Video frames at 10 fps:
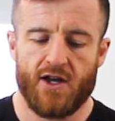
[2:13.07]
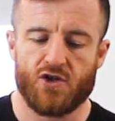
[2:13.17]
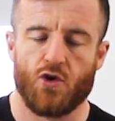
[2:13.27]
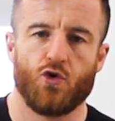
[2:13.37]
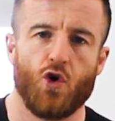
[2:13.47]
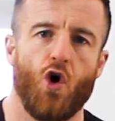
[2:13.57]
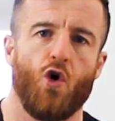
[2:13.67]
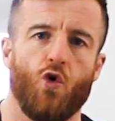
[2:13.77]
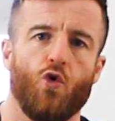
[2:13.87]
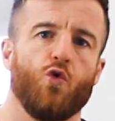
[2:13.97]
So not
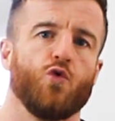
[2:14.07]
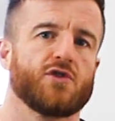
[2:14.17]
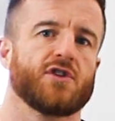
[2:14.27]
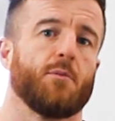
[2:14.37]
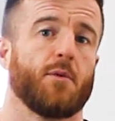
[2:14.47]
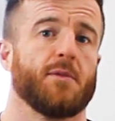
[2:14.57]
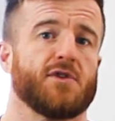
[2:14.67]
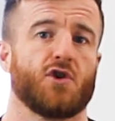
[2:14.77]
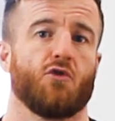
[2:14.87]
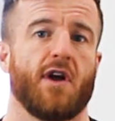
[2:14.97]
all
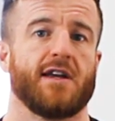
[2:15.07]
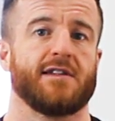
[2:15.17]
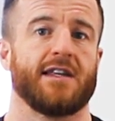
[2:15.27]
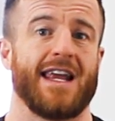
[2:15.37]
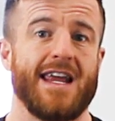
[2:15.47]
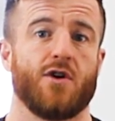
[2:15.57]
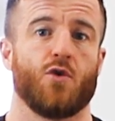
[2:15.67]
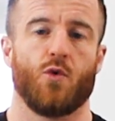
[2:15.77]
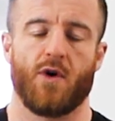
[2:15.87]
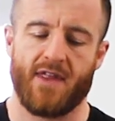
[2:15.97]
supplements are created equal,